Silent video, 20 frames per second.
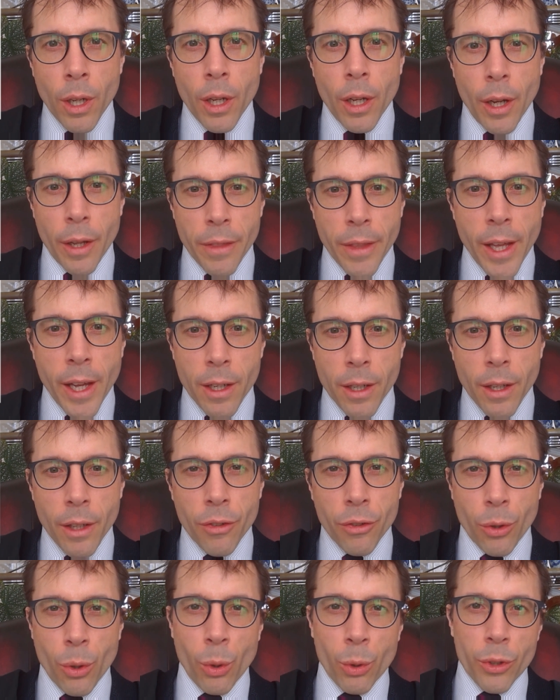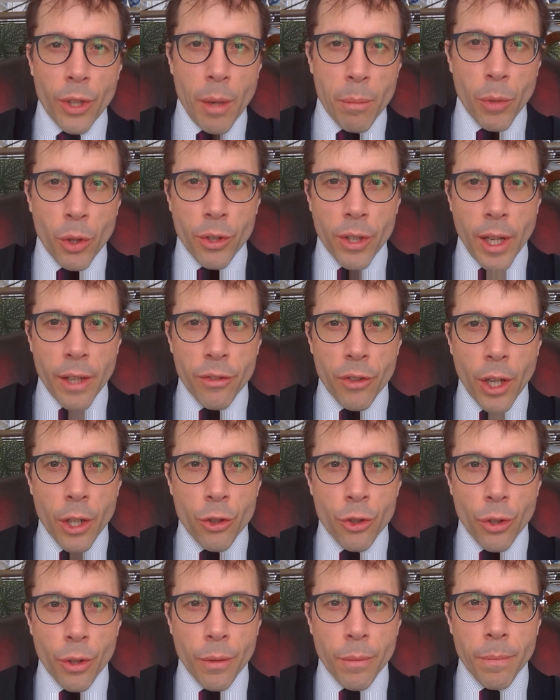and that is called
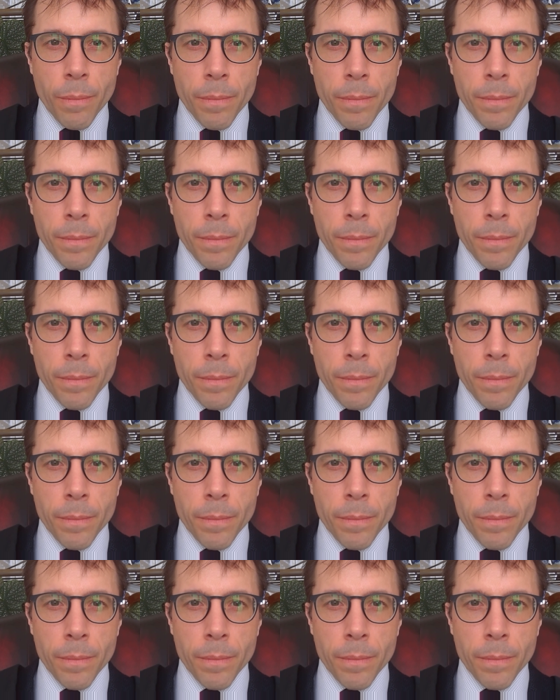amortization.